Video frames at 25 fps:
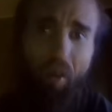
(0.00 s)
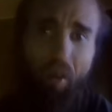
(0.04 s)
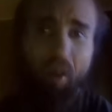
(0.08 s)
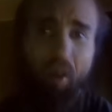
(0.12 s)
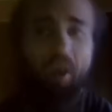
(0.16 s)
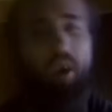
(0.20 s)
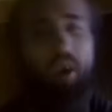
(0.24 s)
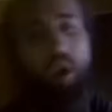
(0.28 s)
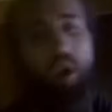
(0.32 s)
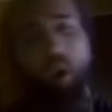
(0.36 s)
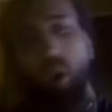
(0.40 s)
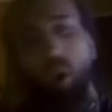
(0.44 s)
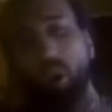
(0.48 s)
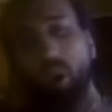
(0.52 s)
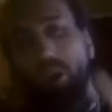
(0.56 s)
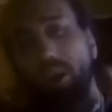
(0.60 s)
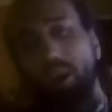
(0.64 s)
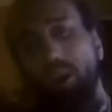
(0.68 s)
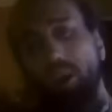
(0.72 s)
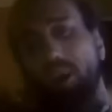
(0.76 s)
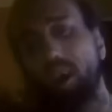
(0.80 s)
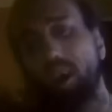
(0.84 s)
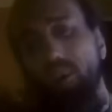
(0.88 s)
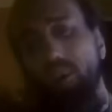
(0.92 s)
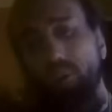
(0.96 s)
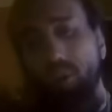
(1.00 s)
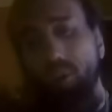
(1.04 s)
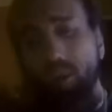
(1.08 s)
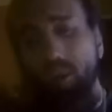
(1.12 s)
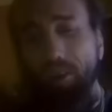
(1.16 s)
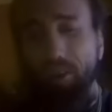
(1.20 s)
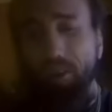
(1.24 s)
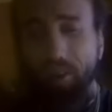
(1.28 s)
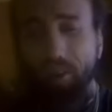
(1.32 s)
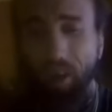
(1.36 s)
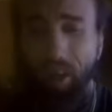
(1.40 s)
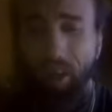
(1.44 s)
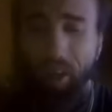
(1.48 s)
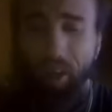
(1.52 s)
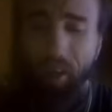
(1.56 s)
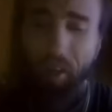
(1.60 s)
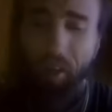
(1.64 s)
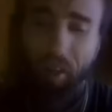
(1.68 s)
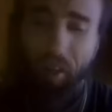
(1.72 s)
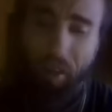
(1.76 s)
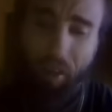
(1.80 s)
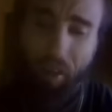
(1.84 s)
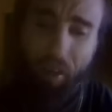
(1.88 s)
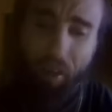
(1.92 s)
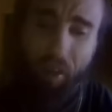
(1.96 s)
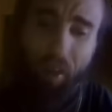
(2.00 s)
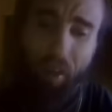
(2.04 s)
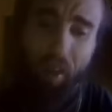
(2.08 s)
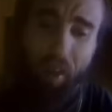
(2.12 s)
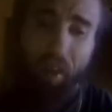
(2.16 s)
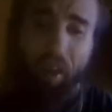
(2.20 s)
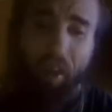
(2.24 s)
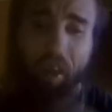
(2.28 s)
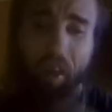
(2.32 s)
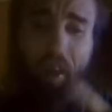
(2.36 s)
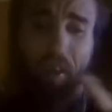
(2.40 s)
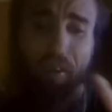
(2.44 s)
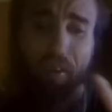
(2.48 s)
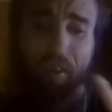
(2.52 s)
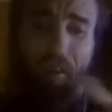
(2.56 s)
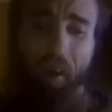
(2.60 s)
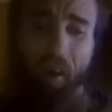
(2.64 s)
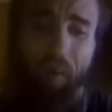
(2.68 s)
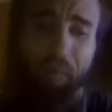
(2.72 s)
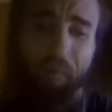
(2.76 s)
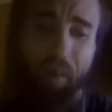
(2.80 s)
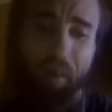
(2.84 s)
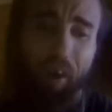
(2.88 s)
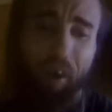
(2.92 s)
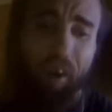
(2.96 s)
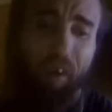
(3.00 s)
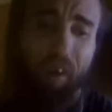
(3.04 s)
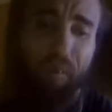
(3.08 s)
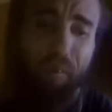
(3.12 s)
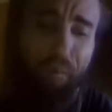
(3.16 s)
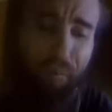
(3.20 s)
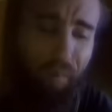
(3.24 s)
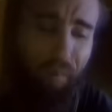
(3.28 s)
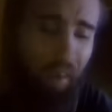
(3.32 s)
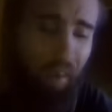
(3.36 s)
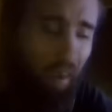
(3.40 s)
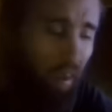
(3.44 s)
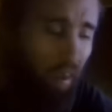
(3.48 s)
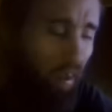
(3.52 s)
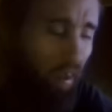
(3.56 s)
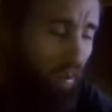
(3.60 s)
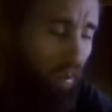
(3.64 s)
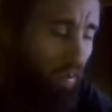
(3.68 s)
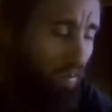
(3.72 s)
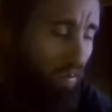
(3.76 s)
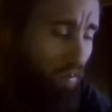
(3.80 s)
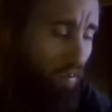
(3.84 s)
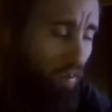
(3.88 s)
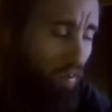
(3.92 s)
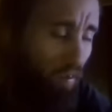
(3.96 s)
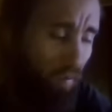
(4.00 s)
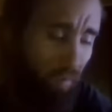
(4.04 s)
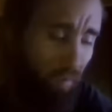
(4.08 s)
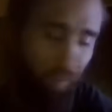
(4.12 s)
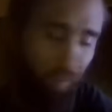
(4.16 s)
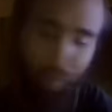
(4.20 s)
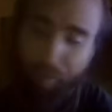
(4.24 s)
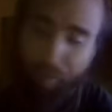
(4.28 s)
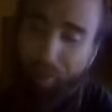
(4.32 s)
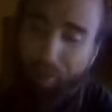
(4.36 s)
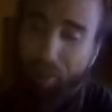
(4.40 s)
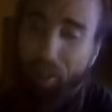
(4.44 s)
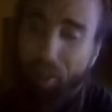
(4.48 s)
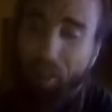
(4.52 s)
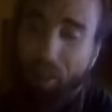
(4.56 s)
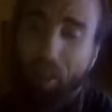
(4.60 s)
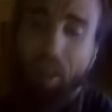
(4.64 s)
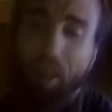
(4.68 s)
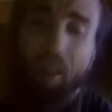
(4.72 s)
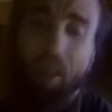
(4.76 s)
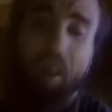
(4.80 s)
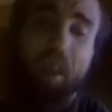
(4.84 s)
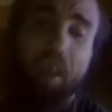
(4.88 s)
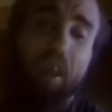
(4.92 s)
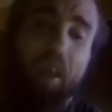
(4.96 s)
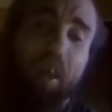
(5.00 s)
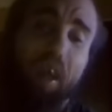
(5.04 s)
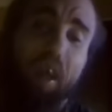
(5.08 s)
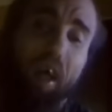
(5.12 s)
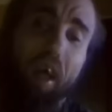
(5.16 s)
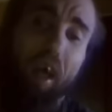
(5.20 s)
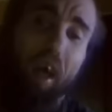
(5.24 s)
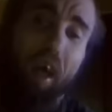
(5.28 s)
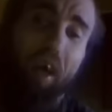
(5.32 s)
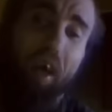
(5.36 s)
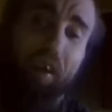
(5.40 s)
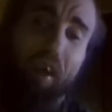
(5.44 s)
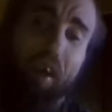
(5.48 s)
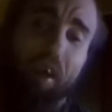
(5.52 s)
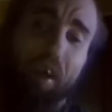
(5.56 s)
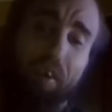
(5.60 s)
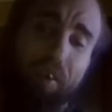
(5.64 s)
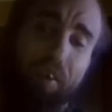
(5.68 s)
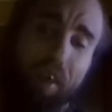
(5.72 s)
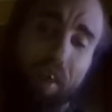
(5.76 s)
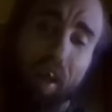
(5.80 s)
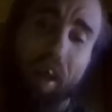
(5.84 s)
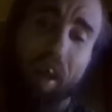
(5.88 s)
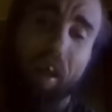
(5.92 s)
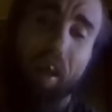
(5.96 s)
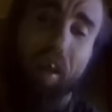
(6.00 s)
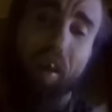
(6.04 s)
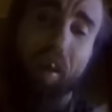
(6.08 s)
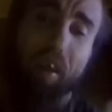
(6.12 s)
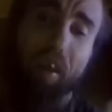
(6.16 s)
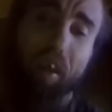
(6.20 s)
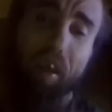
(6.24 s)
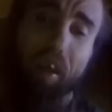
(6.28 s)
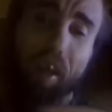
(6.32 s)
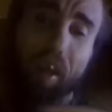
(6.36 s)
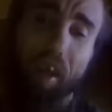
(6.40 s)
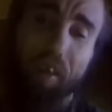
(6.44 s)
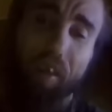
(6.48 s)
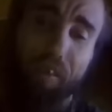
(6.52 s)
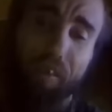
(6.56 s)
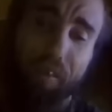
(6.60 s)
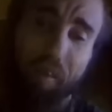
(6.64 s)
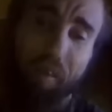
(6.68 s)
hold your loved ones tight. Tell them you love them because, as I said, here in the next few